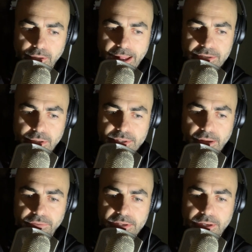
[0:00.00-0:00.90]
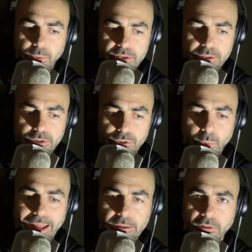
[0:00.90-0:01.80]
You ask yourself this question, do
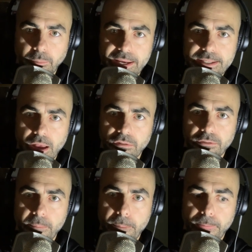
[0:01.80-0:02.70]
I love myself?